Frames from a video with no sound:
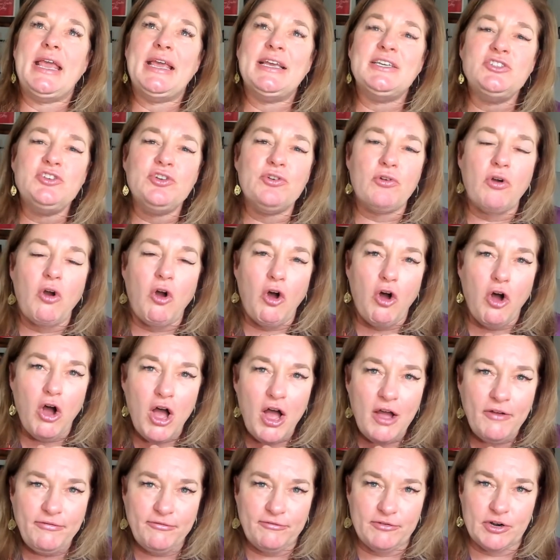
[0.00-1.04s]
is your
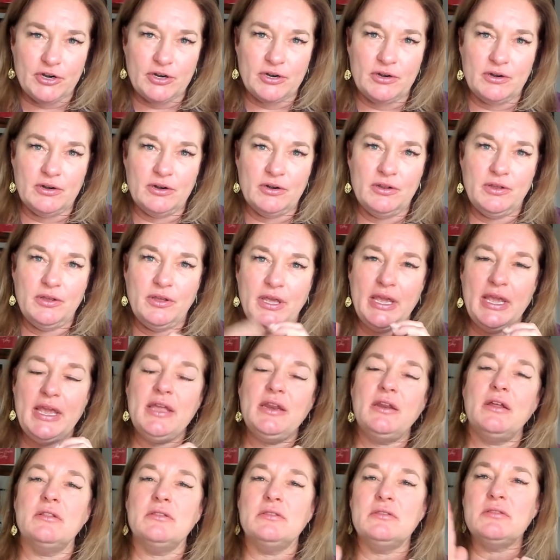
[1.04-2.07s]
offer
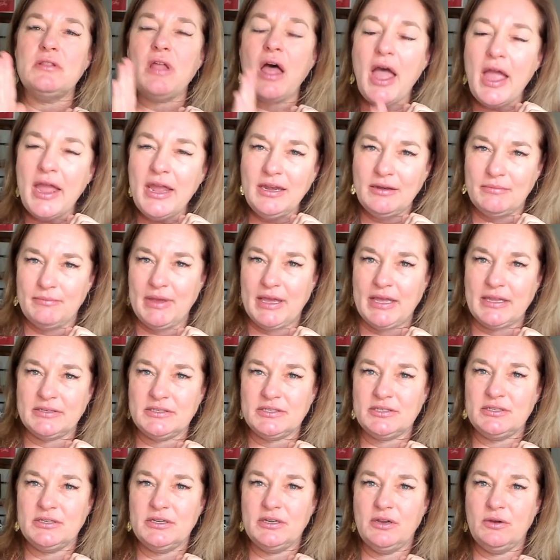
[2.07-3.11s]
in
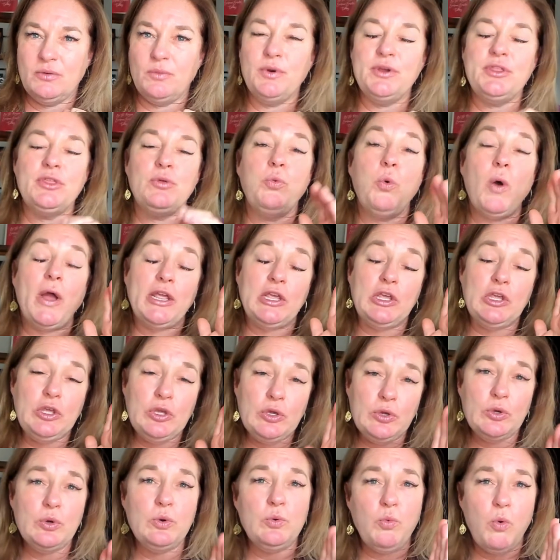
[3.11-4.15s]
alignment with what
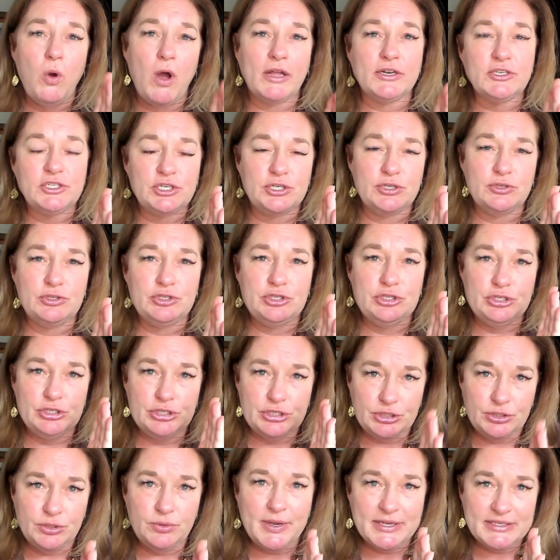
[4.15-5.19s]
you want to
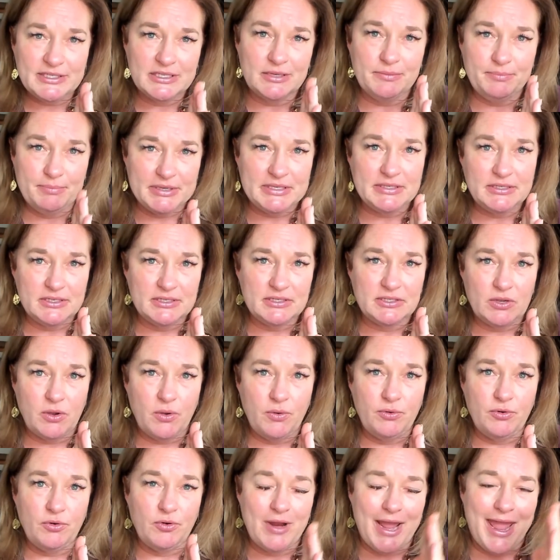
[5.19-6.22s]
do as a business
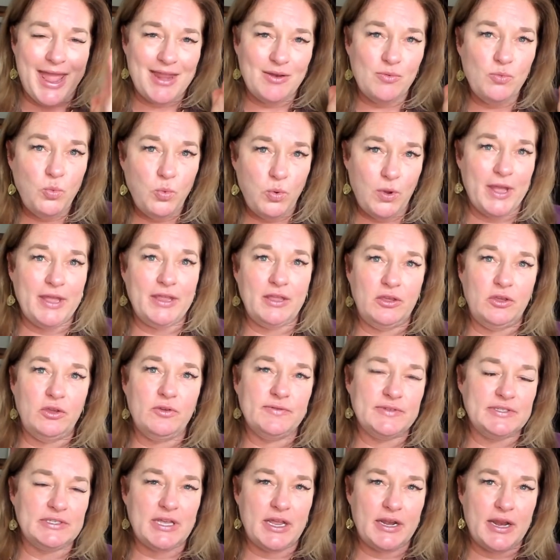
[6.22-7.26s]
owner and what
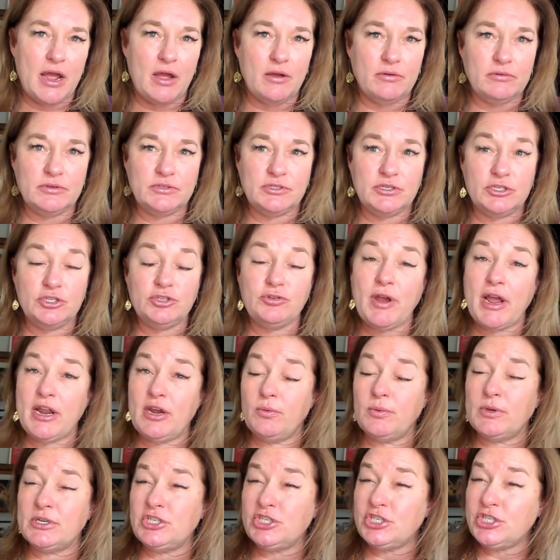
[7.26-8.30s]
you've set out to try
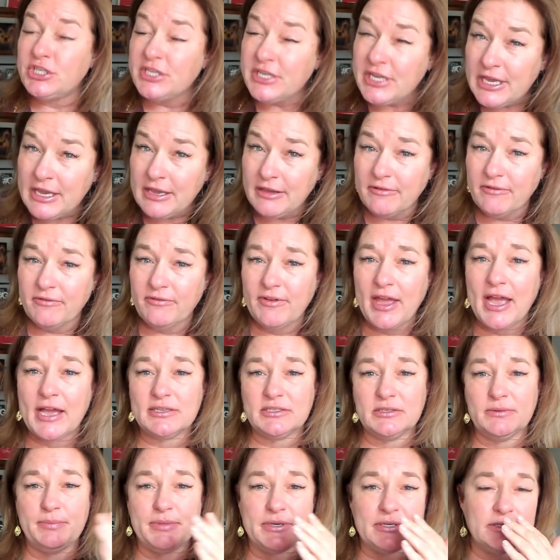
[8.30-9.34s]
to achieve
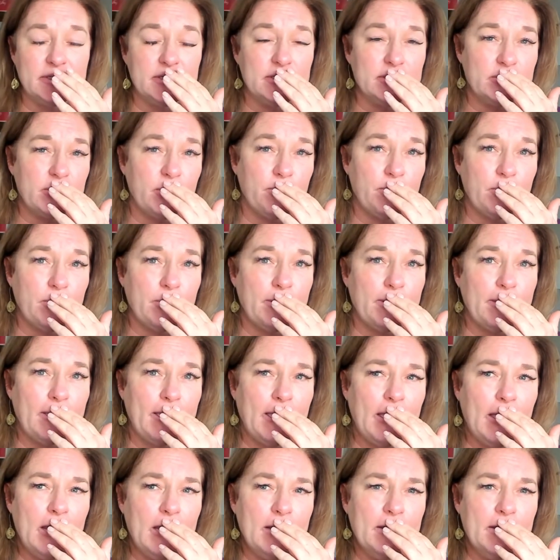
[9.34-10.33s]
as a business owner?